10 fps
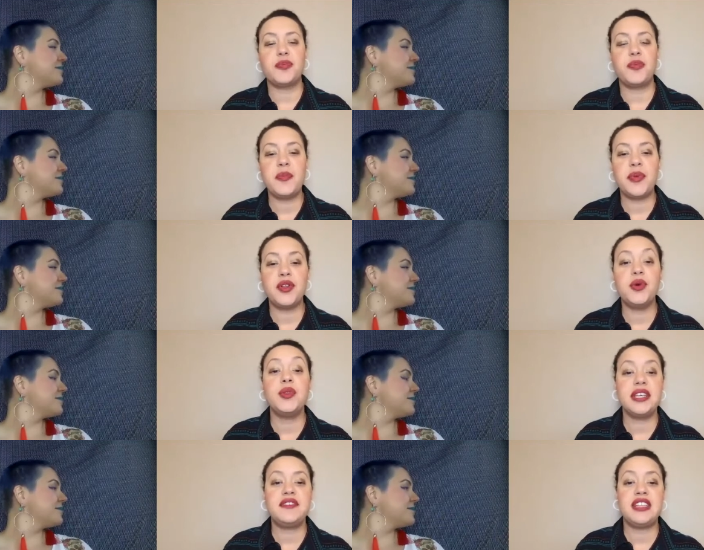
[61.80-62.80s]
Speaker 1: people who
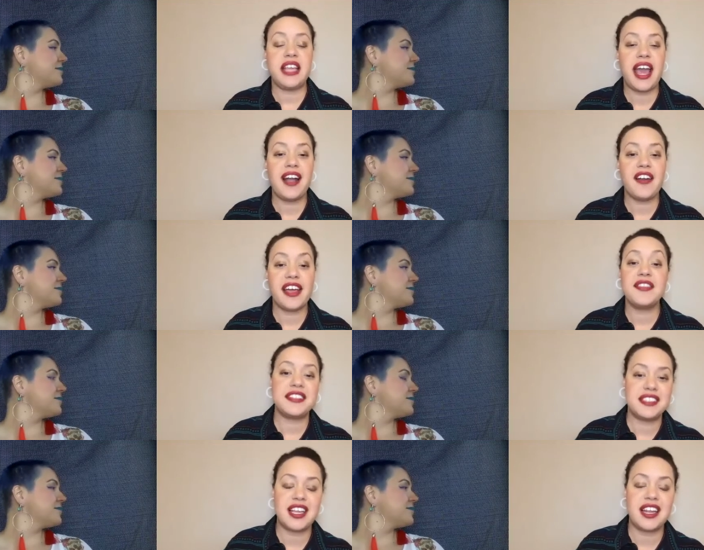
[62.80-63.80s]
lived in the area
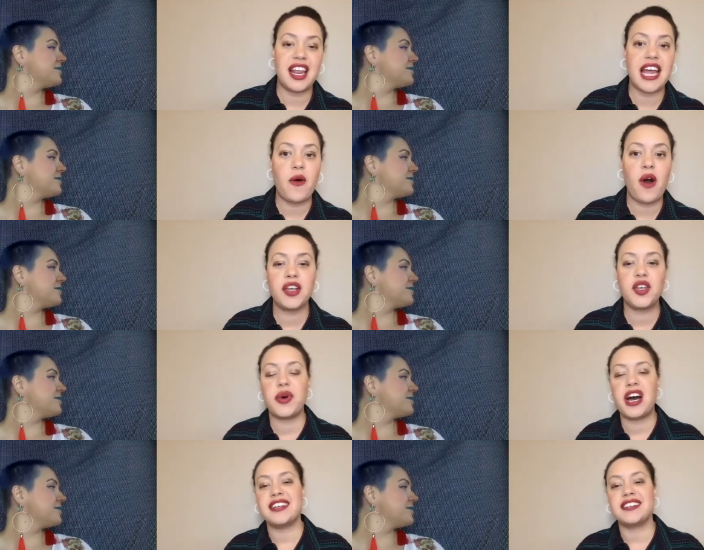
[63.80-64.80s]
that Sydney now
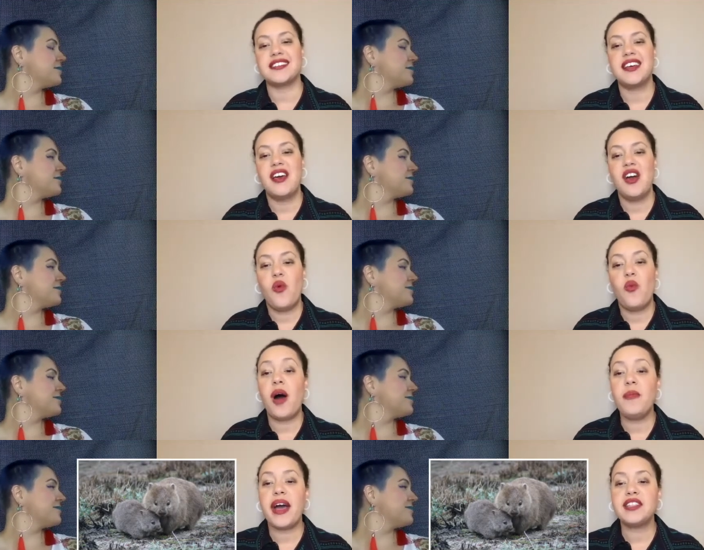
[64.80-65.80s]
occupies.
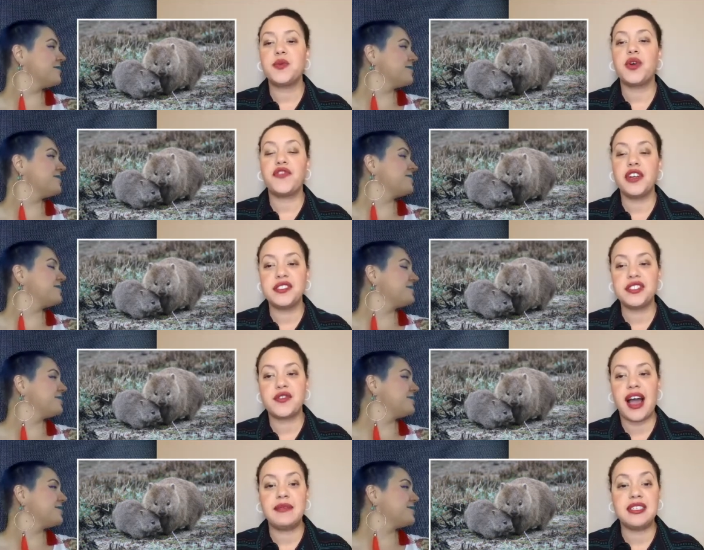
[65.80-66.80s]
Wombats were first
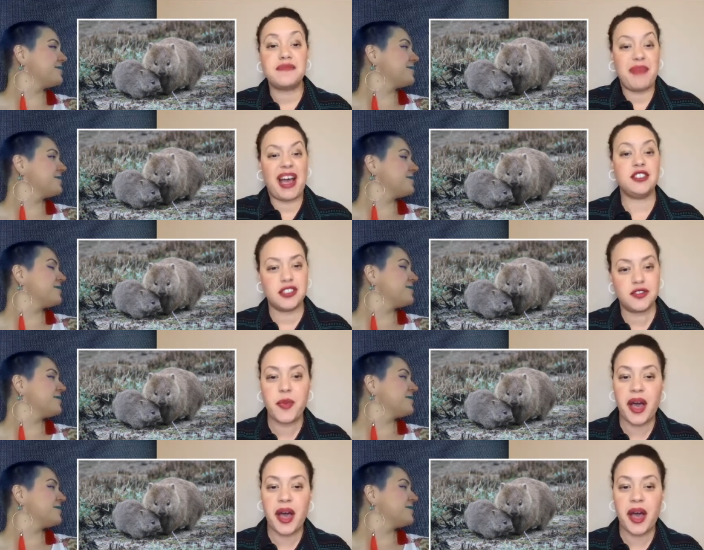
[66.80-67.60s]
described as badgers by